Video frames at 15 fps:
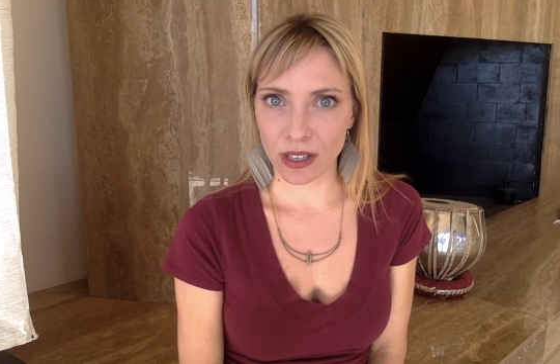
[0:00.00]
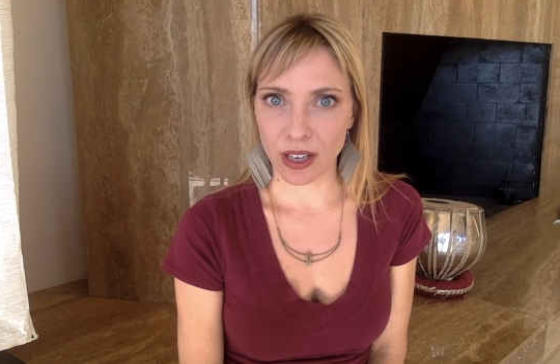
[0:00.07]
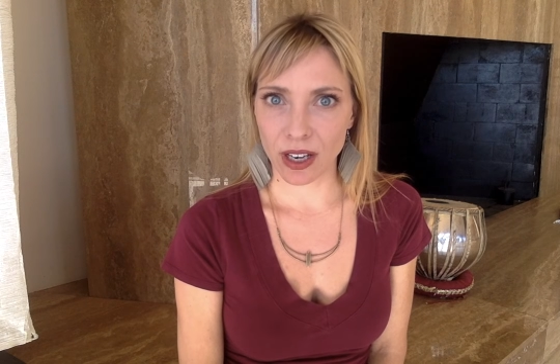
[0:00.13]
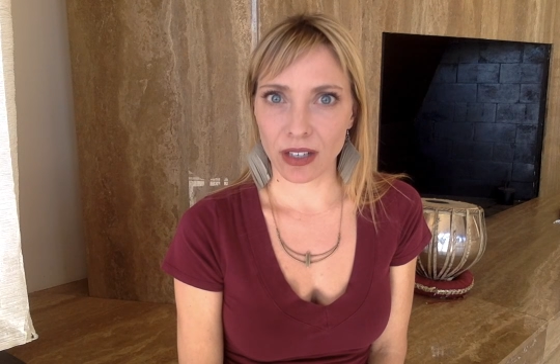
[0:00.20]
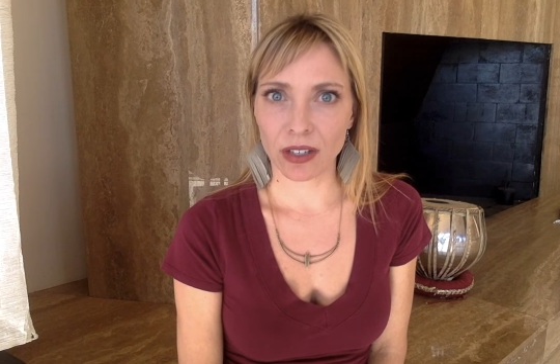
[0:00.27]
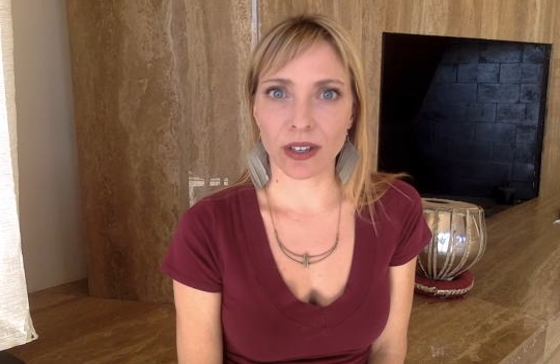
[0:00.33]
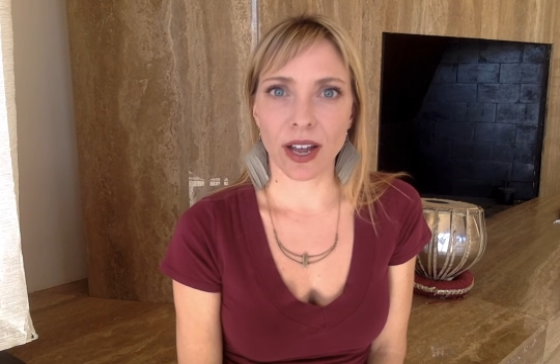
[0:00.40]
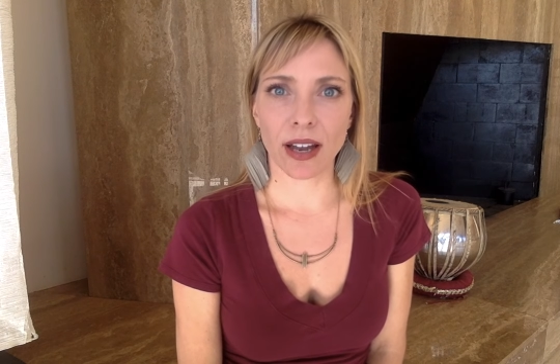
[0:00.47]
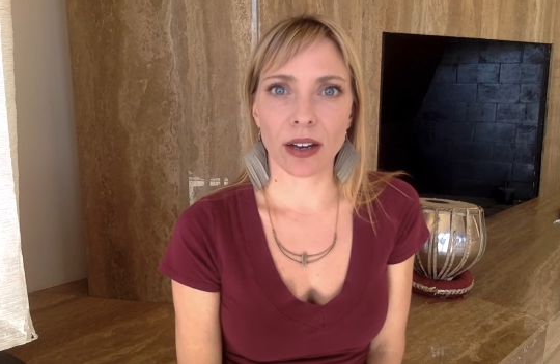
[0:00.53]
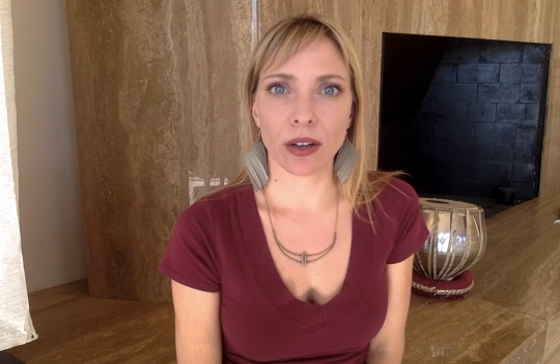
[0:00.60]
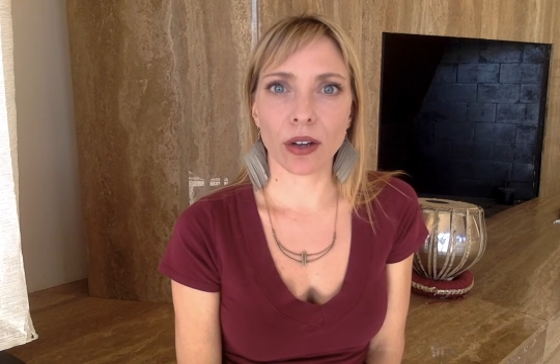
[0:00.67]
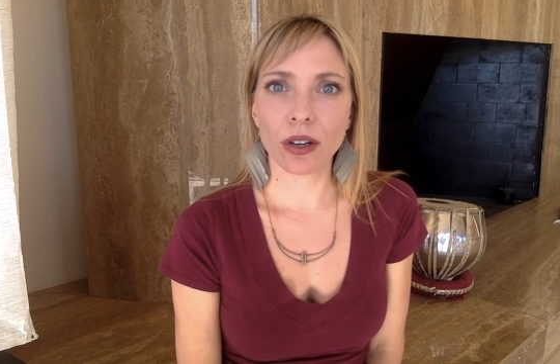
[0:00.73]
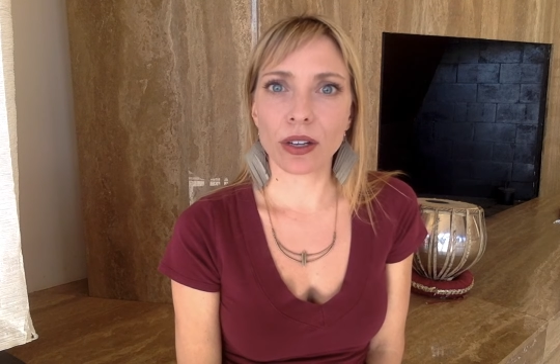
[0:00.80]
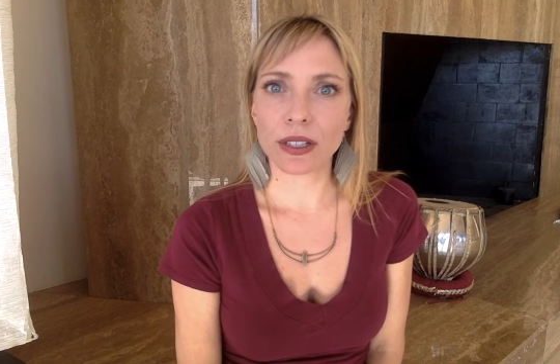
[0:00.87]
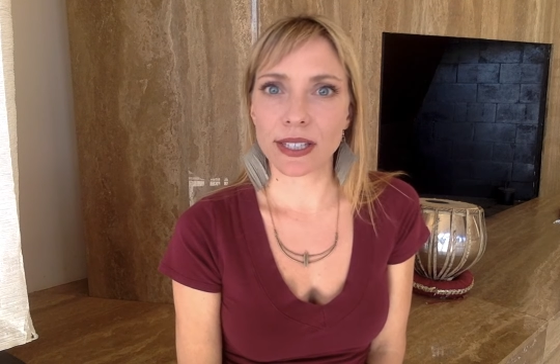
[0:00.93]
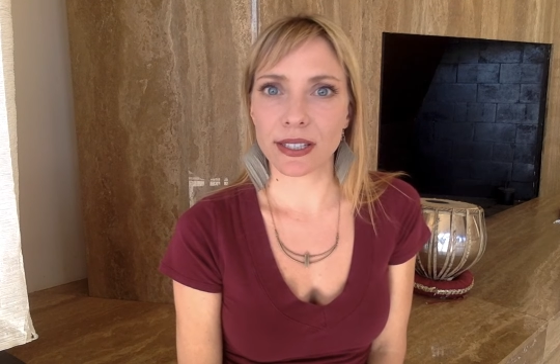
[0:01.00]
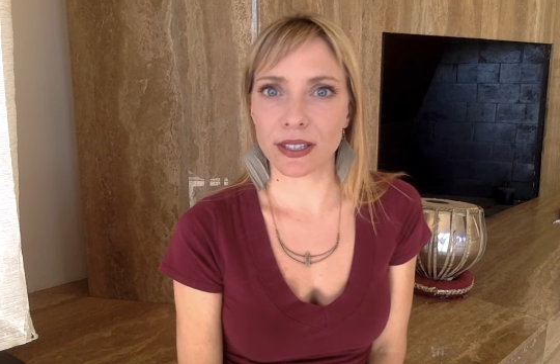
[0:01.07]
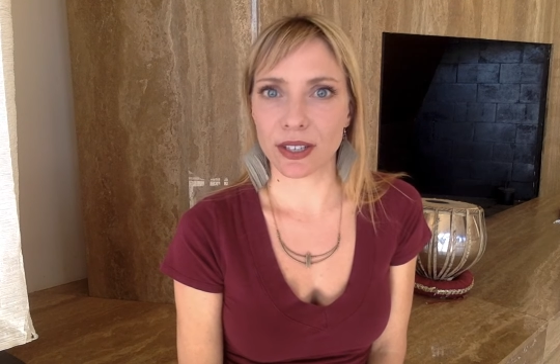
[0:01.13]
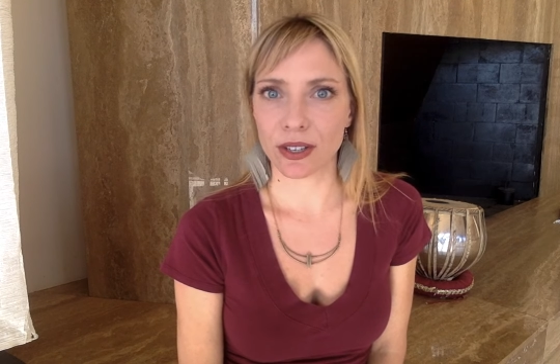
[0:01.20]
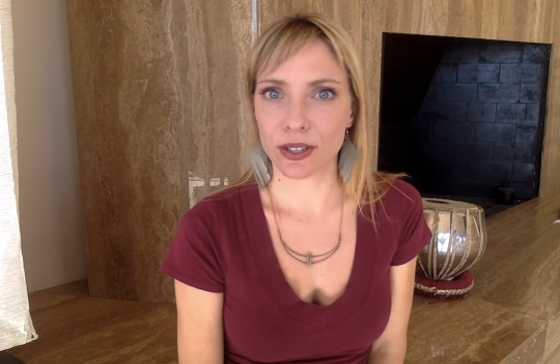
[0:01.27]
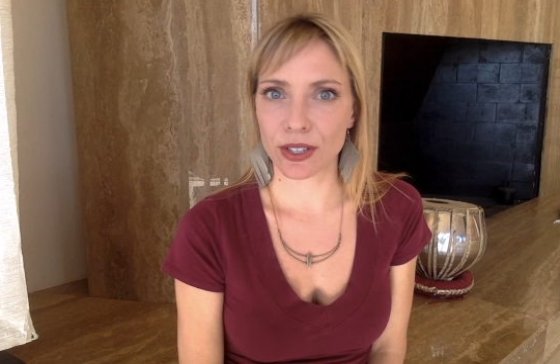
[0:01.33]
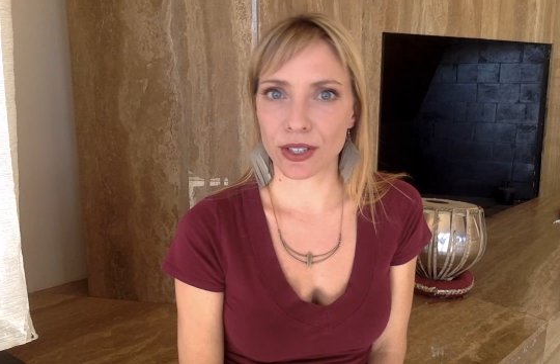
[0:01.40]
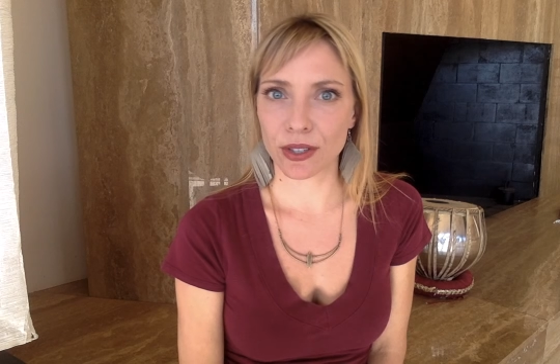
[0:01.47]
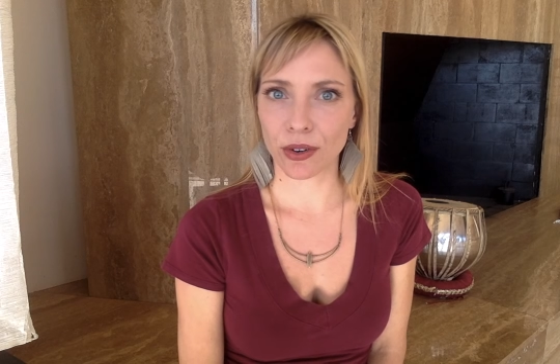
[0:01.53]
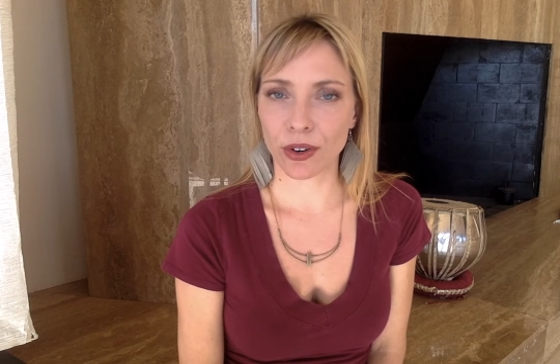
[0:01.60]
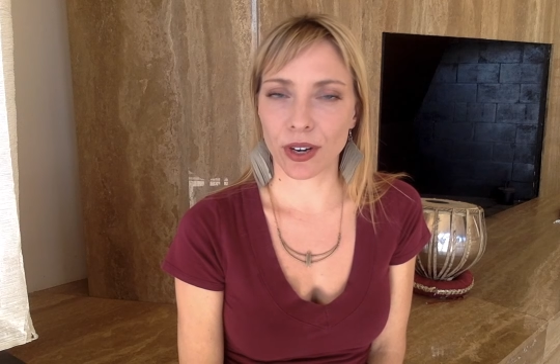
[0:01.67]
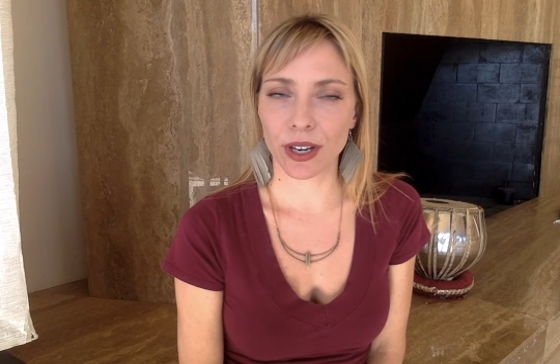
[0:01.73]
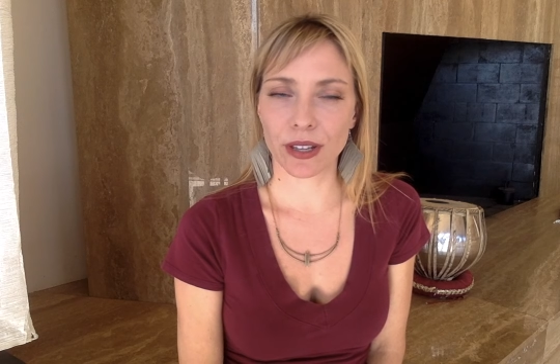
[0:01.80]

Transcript: and you're not hooked into your story,